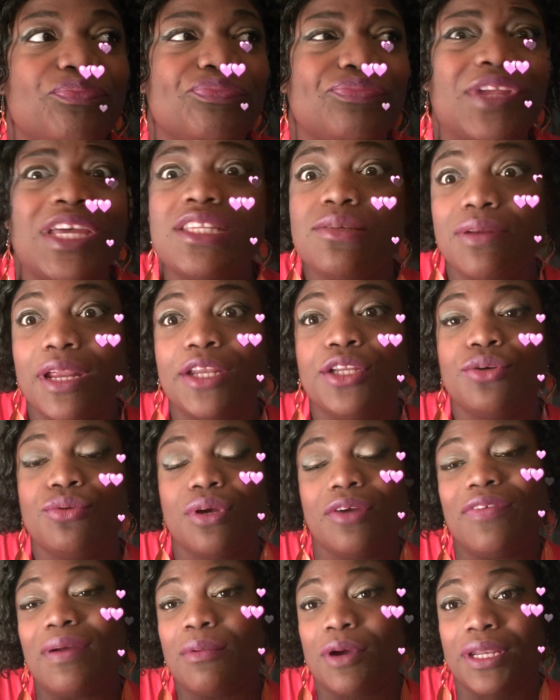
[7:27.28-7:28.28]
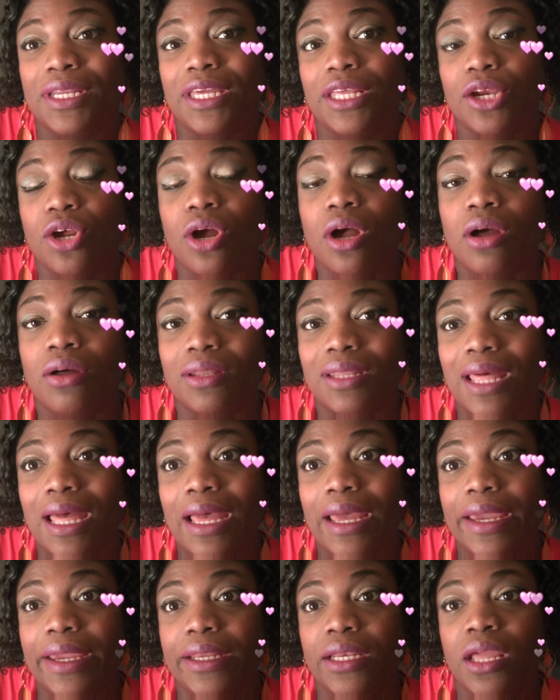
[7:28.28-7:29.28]
That's what I do if I'm going to get it
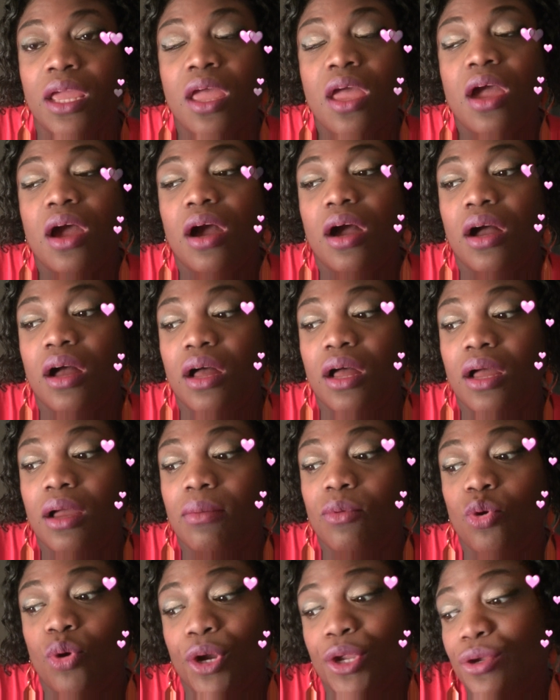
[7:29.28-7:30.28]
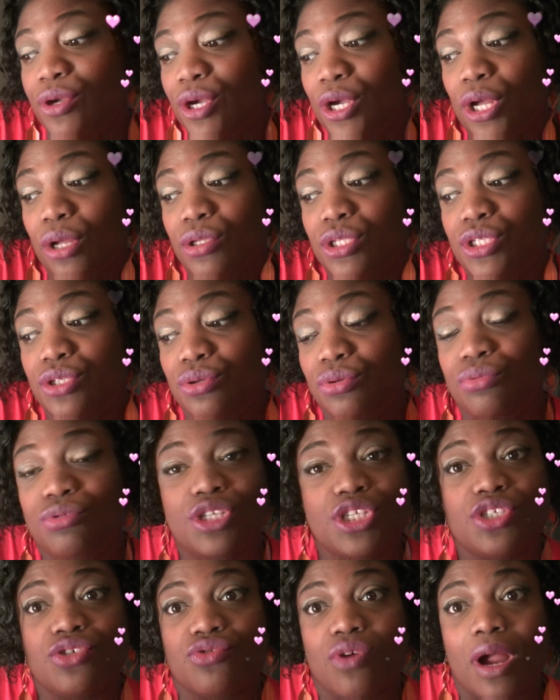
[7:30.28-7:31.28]
online. Or you can go to,
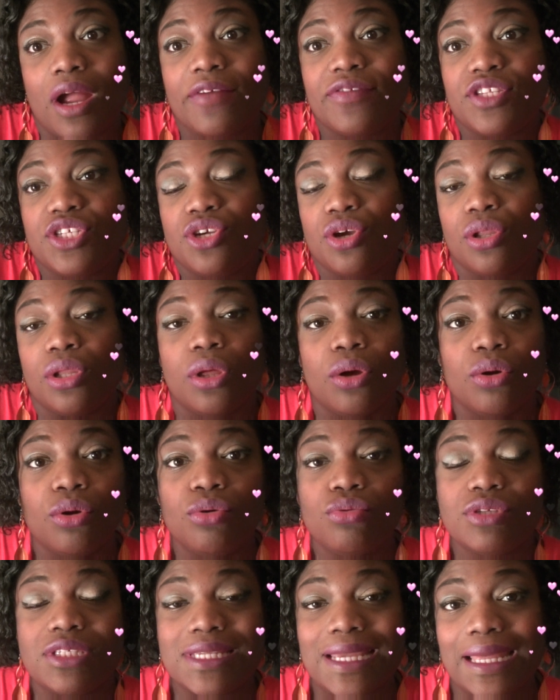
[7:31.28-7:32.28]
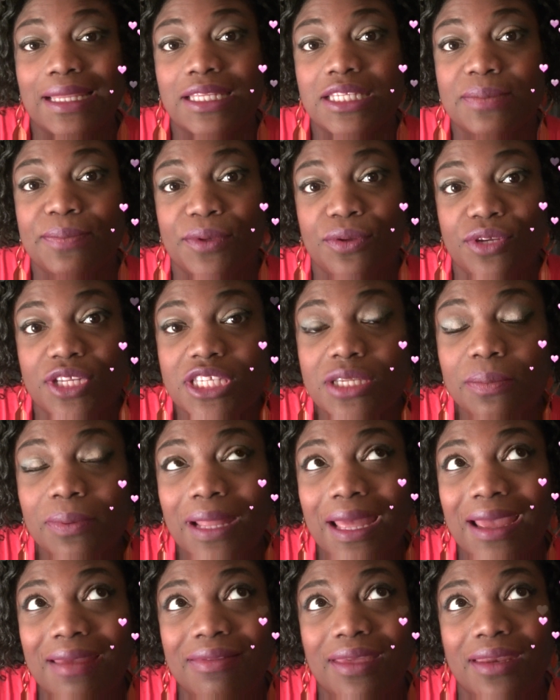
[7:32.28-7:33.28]
just drive to your local Sally's Beauty
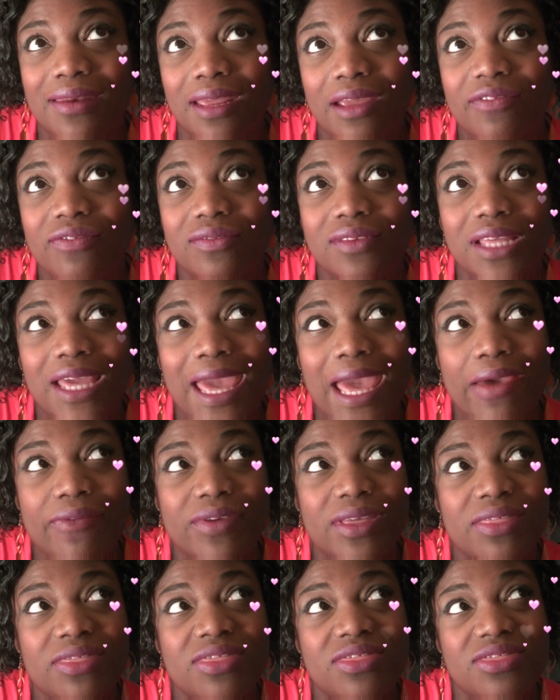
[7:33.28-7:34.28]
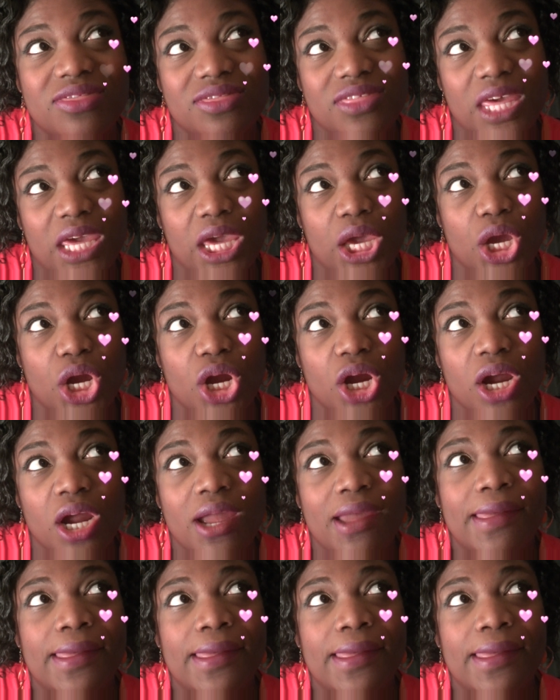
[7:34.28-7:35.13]
Supply. They definitely have it there.